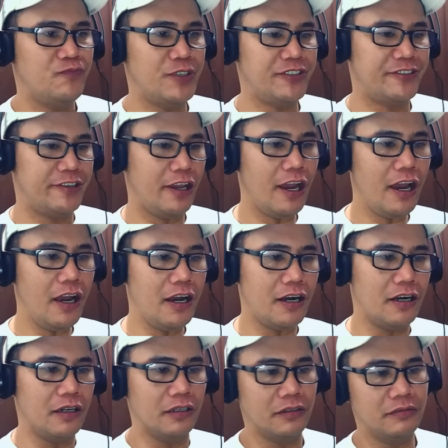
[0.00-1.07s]

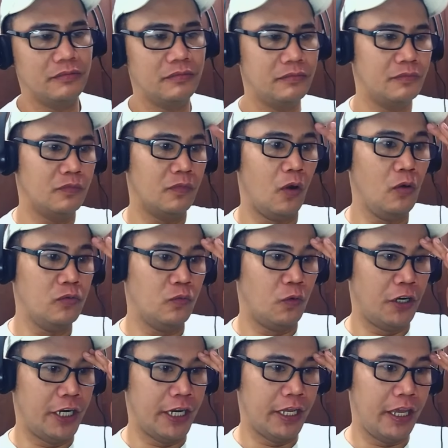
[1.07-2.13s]
MAZZEL! Oh
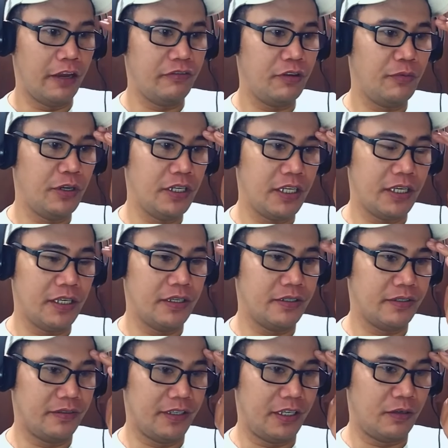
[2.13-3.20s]
what? Everyone
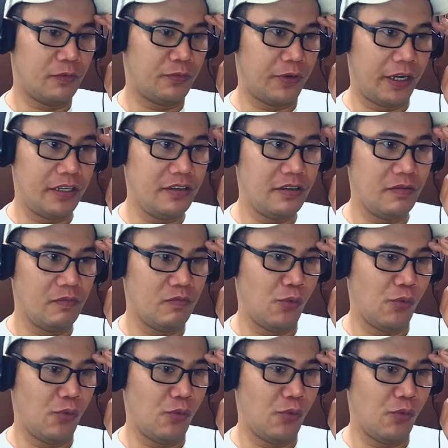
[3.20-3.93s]
is like riding a